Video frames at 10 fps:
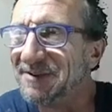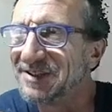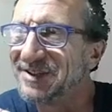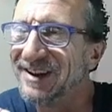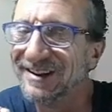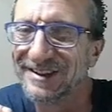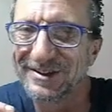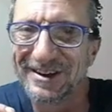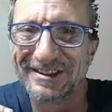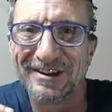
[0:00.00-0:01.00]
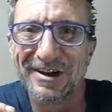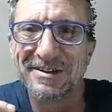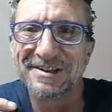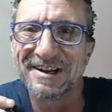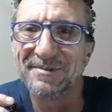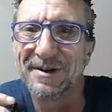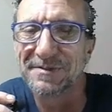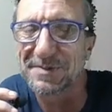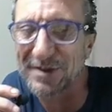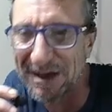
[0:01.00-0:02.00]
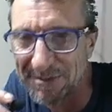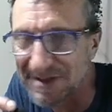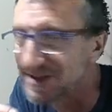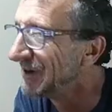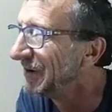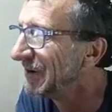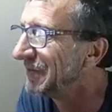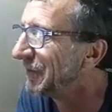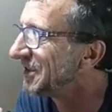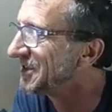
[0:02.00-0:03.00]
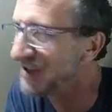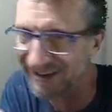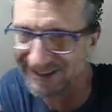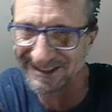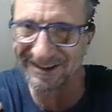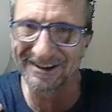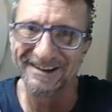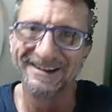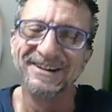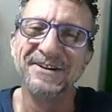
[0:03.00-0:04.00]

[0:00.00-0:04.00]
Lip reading: This channel's got the lowest number of subscribers of all the channels I run,